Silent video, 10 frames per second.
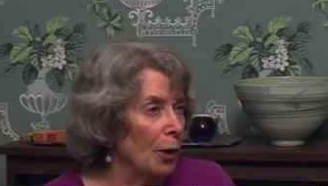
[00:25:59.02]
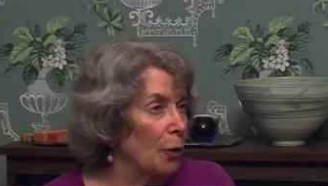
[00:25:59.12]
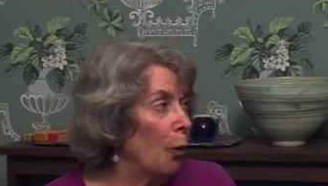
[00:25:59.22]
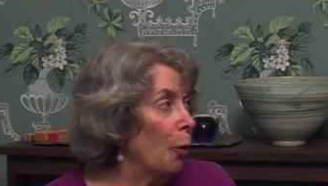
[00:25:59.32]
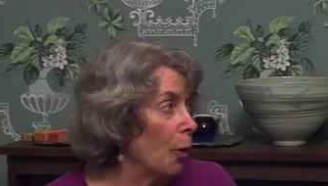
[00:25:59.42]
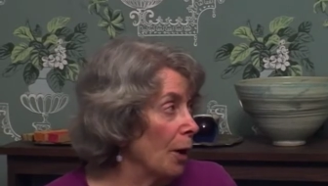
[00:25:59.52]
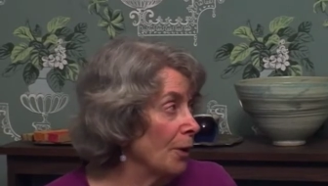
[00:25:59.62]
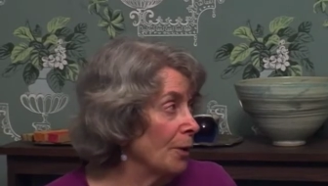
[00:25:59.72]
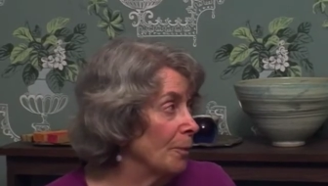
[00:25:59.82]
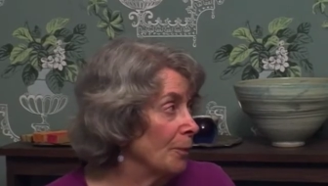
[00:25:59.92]

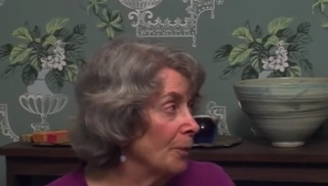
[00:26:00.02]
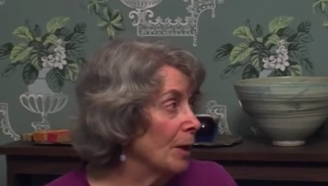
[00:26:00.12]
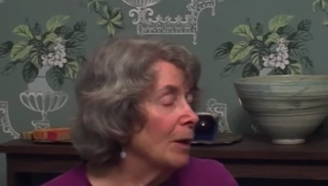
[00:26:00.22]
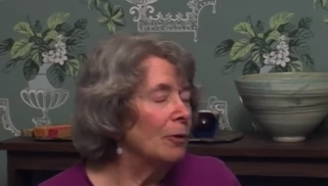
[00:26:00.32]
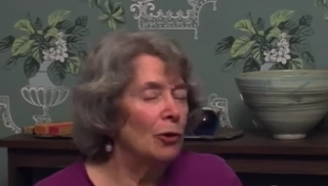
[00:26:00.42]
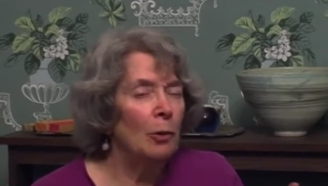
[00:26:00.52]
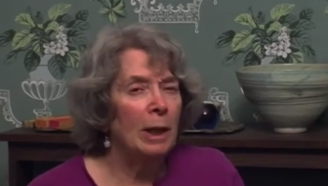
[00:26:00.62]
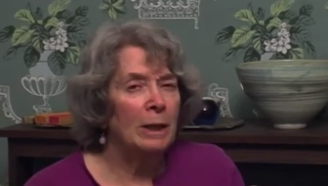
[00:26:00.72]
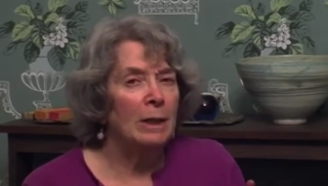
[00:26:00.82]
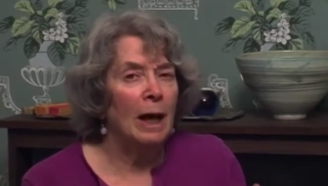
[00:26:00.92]
Gore. Yeah
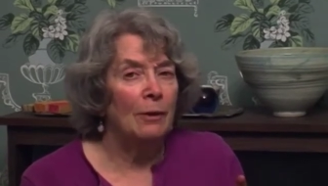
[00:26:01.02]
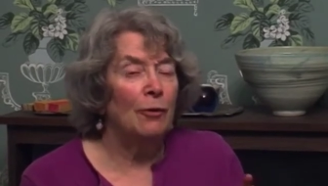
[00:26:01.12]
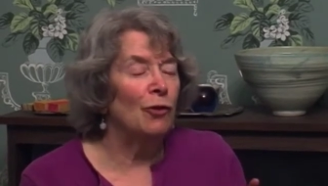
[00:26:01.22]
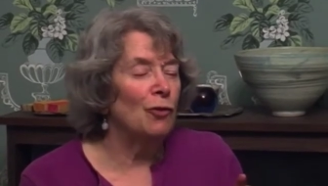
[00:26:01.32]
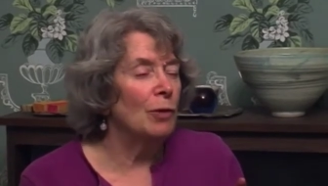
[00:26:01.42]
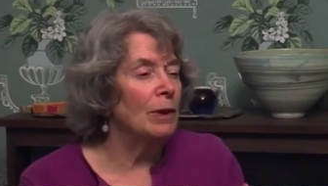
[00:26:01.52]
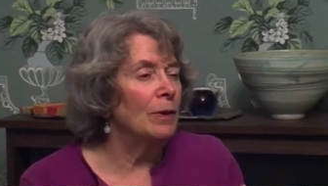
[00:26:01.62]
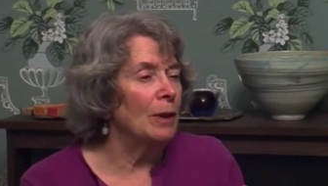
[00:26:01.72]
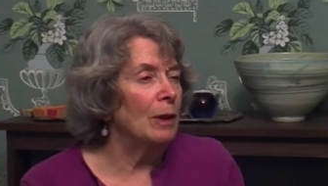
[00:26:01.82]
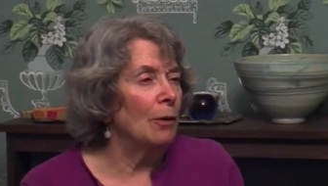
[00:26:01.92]
doing a lot of street
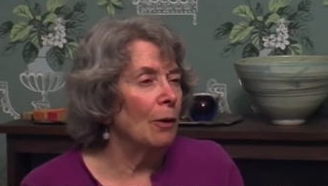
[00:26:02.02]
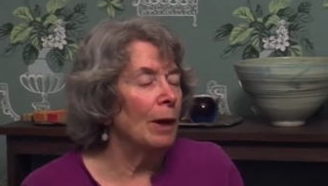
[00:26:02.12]
theater.